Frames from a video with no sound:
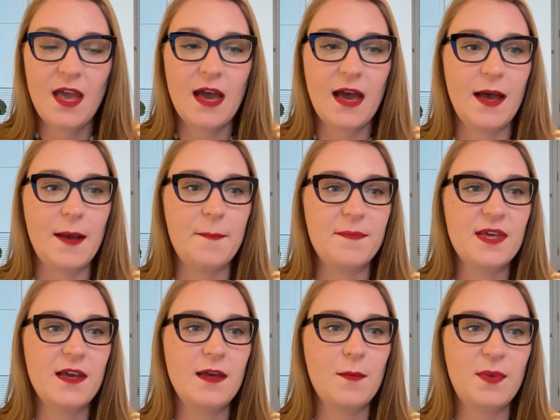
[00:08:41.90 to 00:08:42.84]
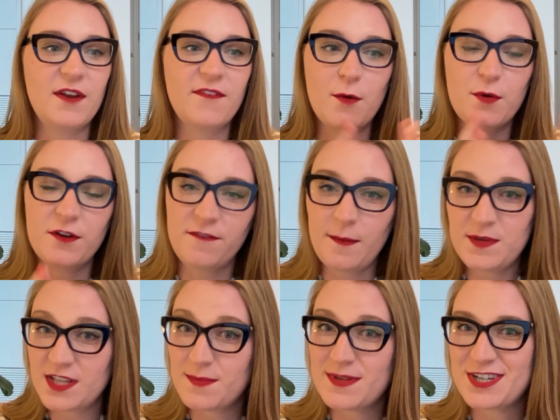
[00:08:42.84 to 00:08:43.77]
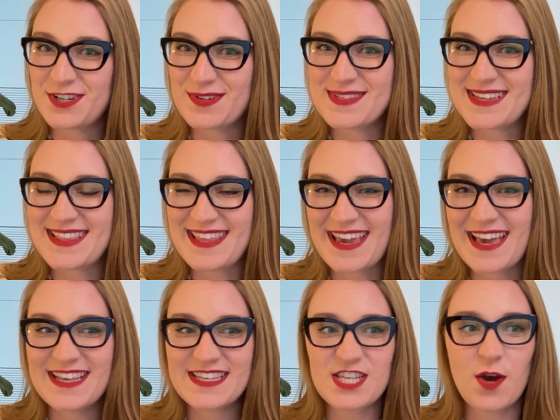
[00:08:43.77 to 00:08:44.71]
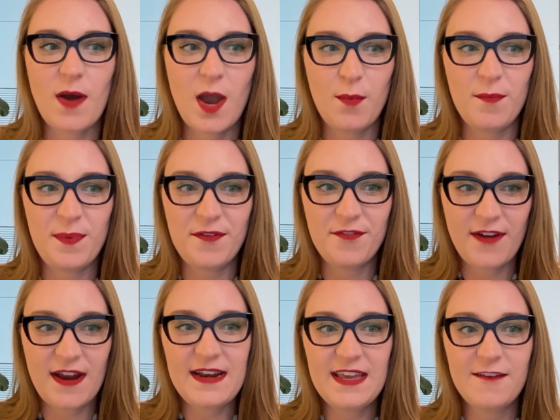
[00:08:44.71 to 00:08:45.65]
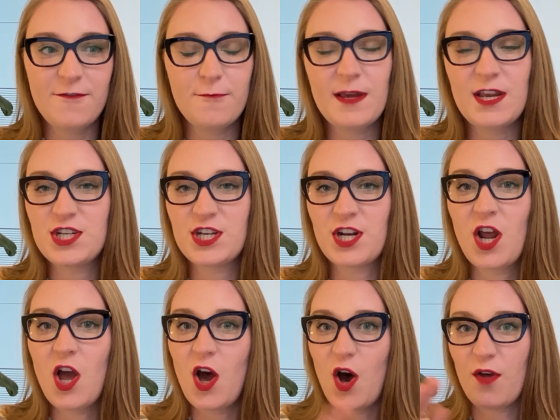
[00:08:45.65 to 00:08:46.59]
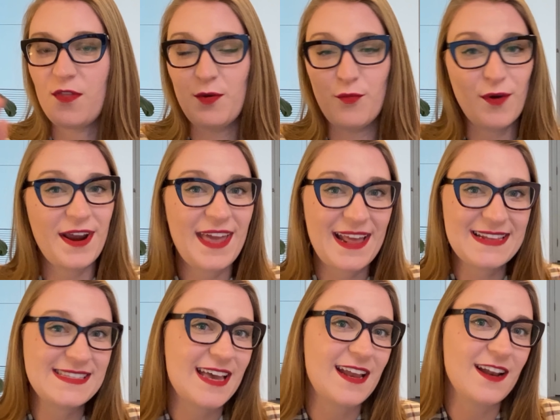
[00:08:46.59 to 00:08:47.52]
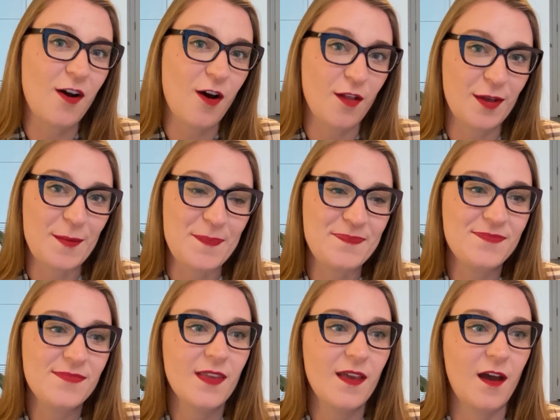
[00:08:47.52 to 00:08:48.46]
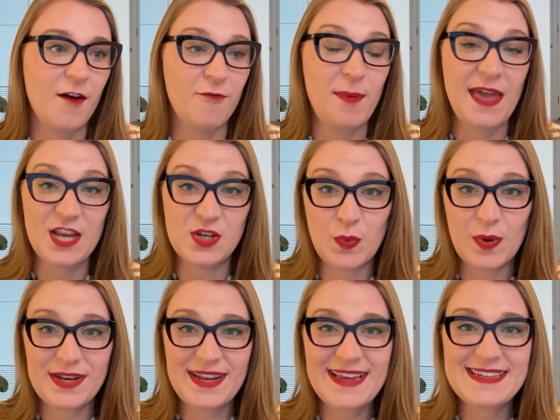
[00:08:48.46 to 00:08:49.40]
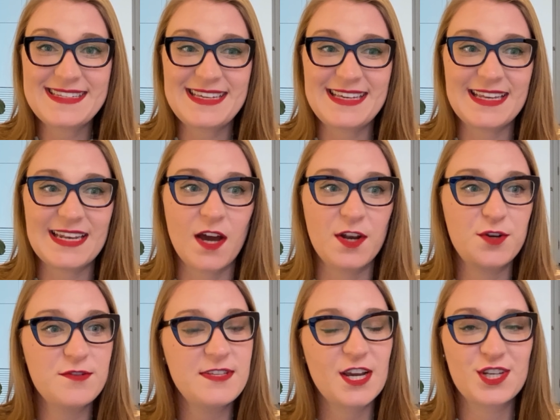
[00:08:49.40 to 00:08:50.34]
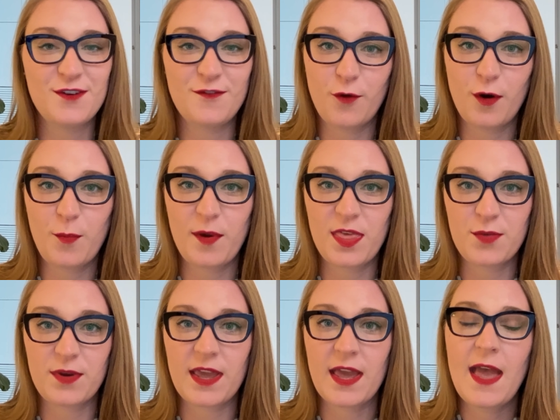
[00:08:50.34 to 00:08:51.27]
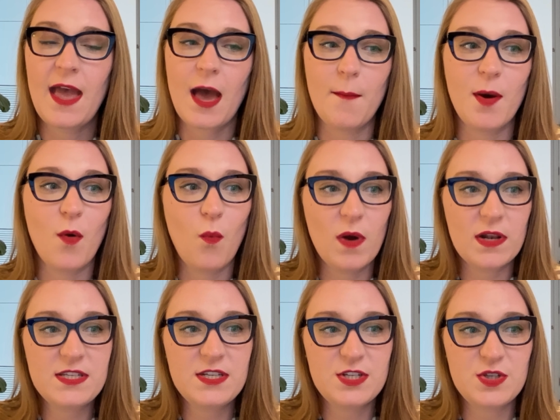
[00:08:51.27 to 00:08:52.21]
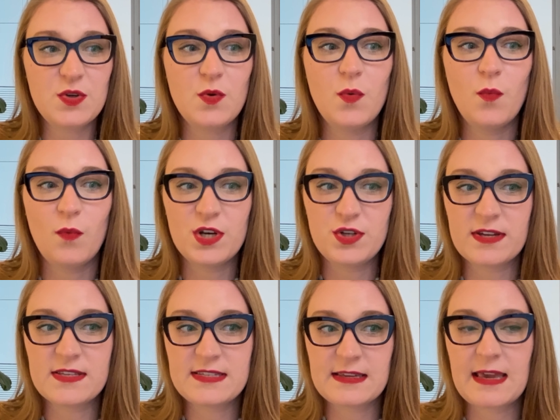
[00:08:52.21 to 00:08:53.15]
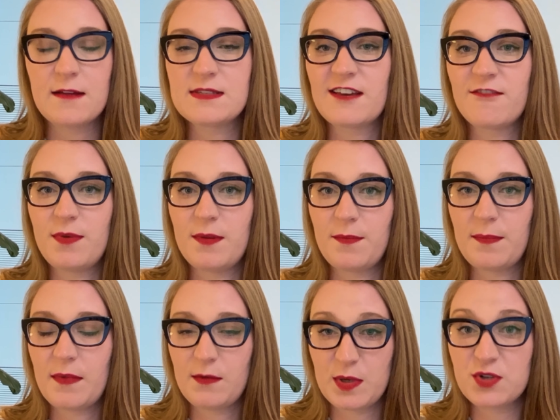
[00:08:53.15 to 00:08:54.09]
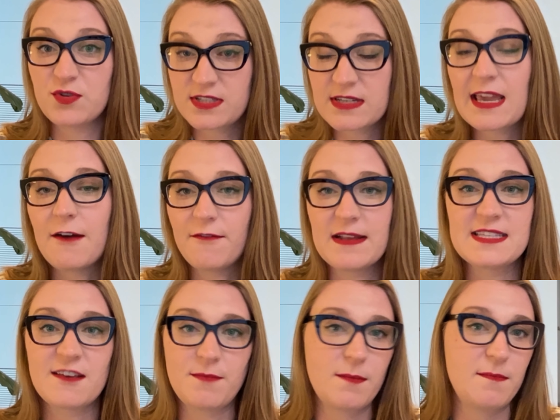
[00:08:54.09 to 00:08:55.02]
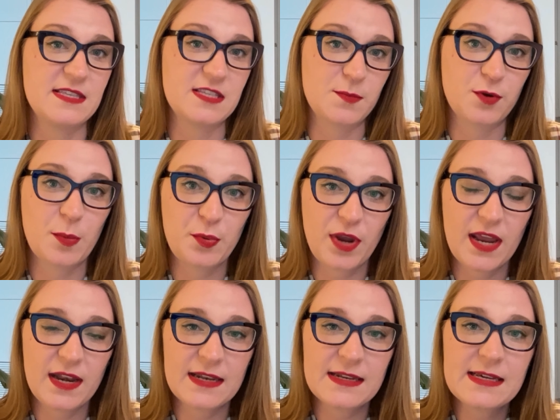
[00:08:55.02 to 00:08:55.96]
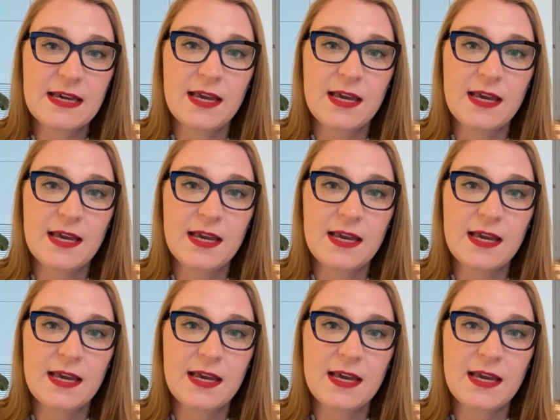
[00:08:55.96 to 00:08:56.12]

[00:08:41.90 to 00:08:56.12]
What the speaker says: But if I were to flip to the materials in the LSO, I would be finding information on the right-hand side column of page 119 under section 4.3 about what to do when trust account funds have been misappropriated.